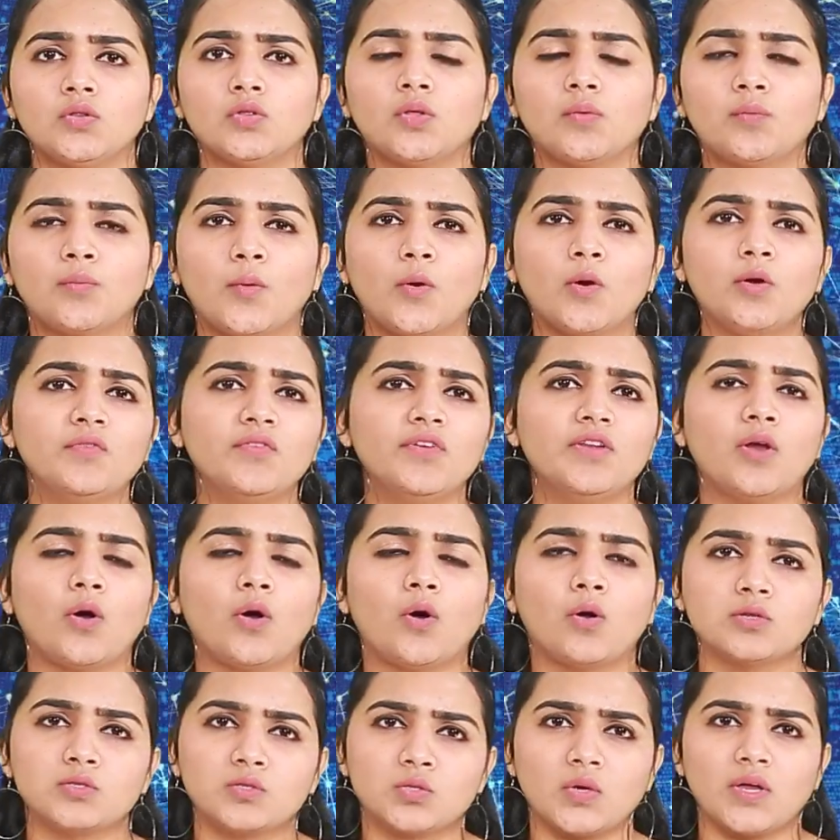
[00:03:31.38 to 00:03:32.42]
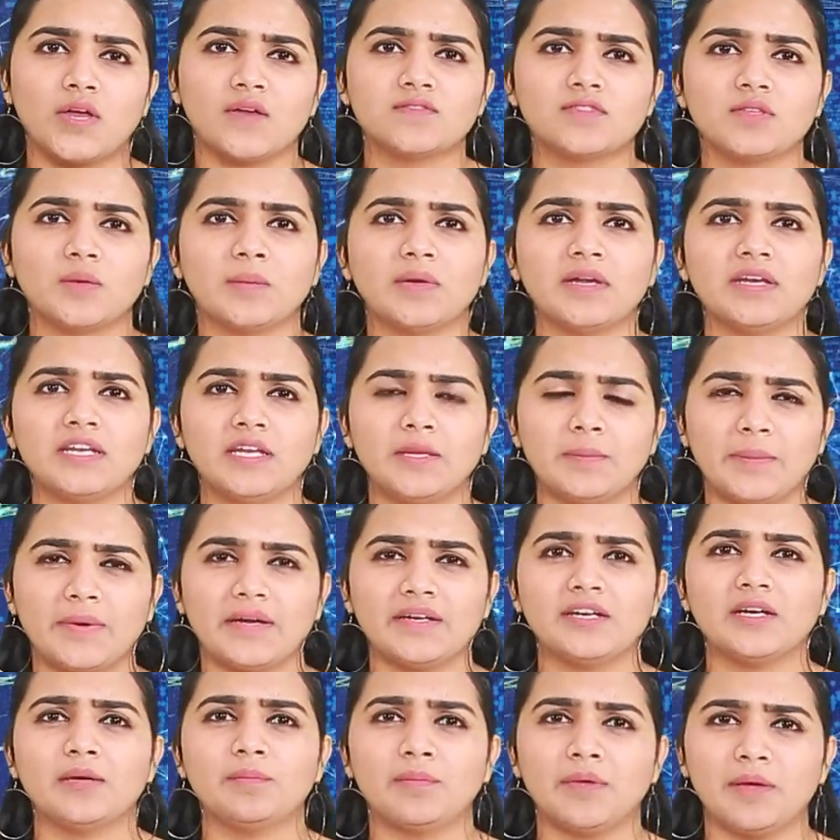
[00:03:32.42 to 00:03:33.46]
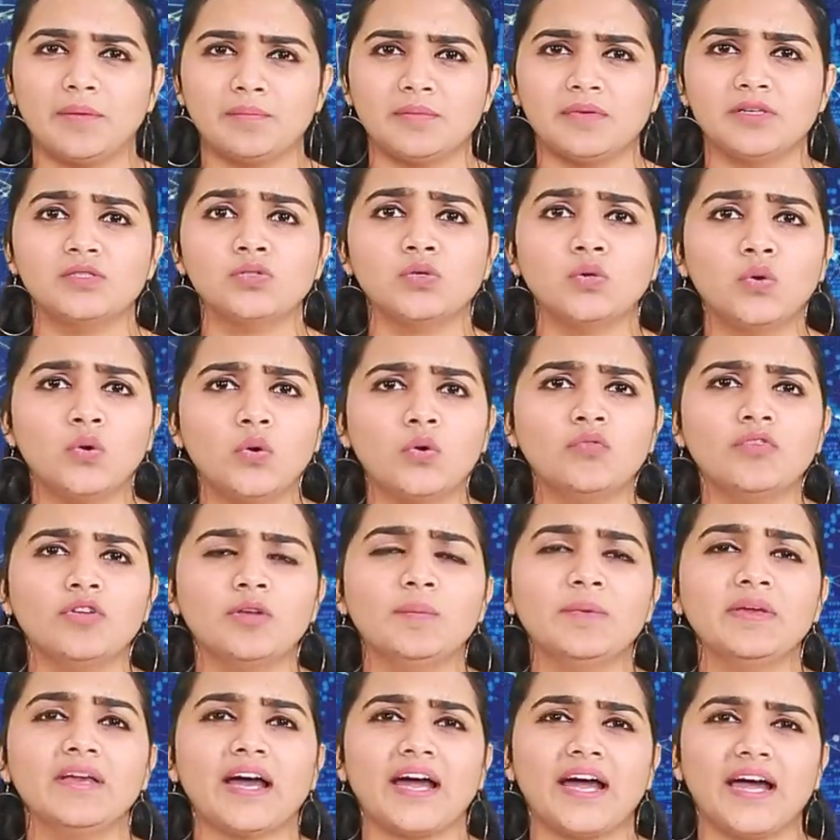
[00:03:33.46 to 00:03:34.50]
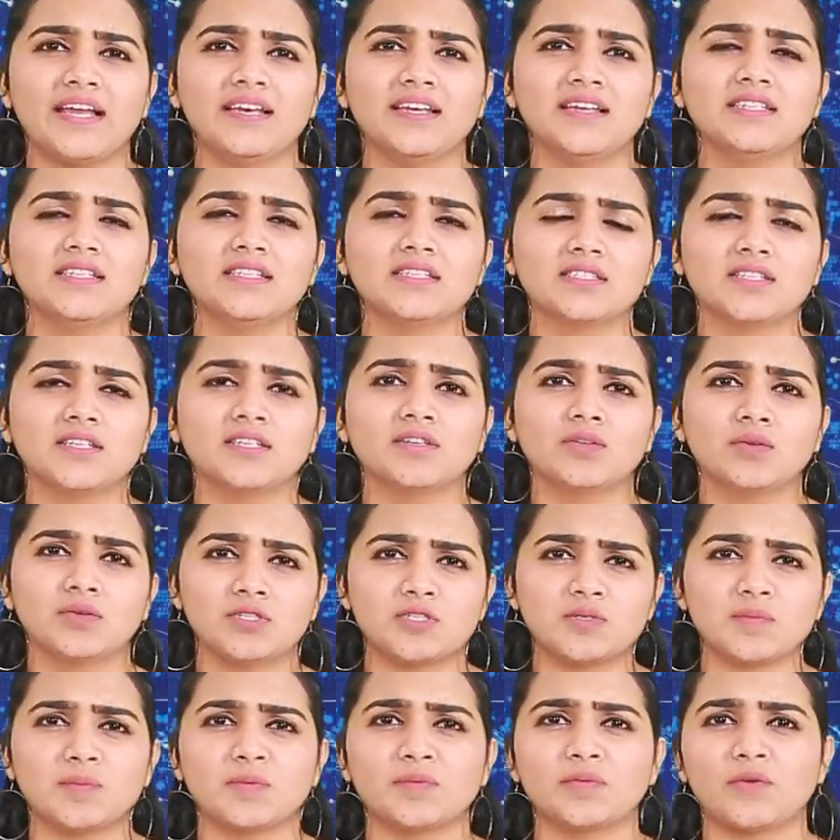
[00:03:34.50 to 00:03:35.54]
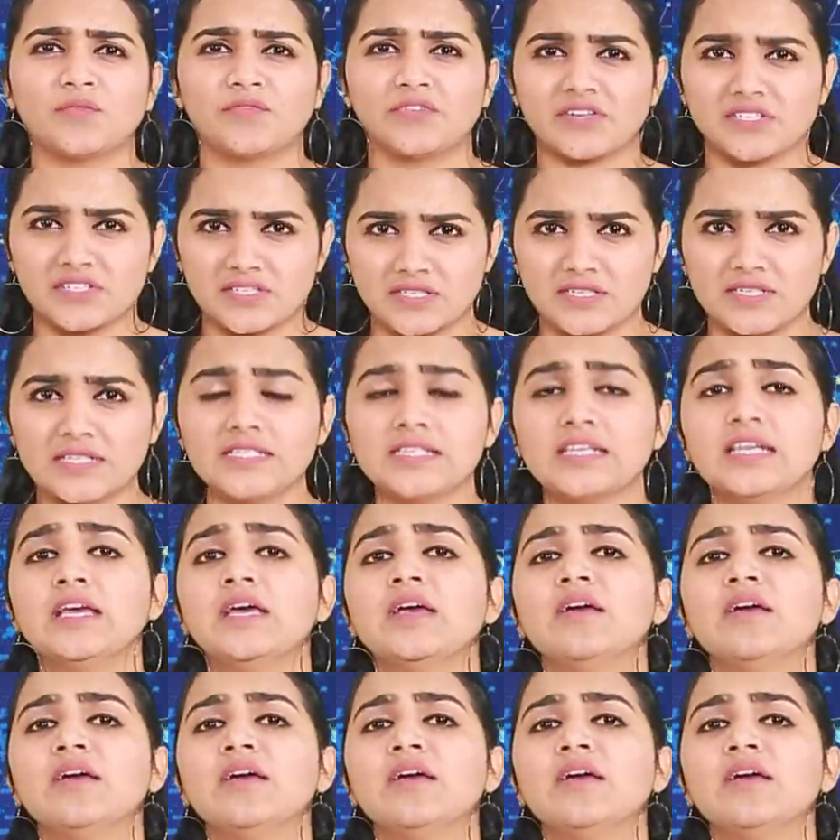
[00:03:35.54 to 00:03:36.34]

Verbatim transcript: The board will also have some independent members who will be highly distinguished professionals